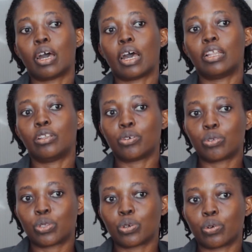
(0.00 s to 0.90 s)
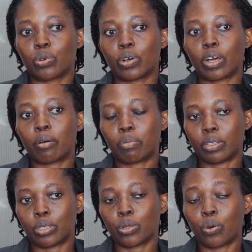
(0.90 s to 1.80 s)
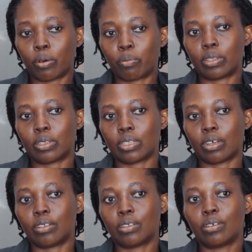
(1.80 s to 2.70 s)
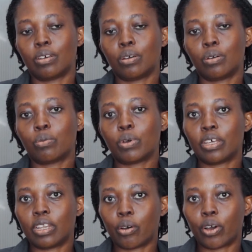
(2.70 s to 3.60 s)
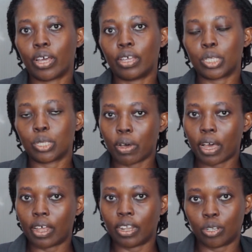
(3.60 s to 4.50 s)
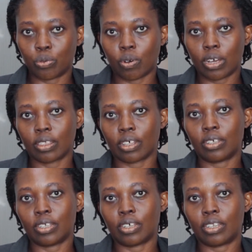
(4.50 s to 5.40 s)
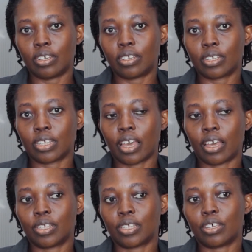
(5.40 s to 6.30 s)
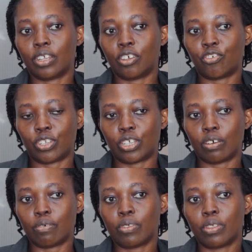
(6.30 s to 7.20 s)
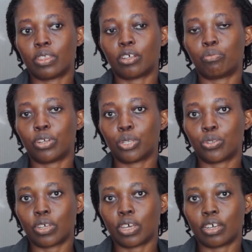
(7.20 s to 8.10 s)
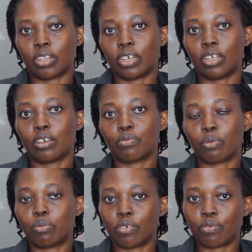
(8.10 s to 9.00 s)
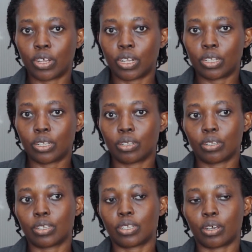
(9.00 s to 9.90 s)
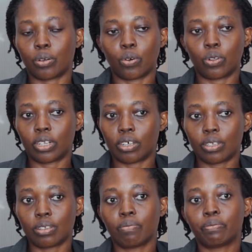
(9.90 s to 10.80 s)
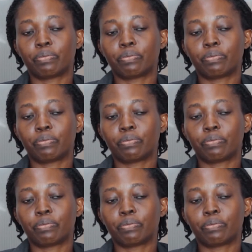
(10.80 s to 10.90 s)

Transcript: And it also happens that within our Inspire network, that is a data science initiative that brings together data from different stakeholders,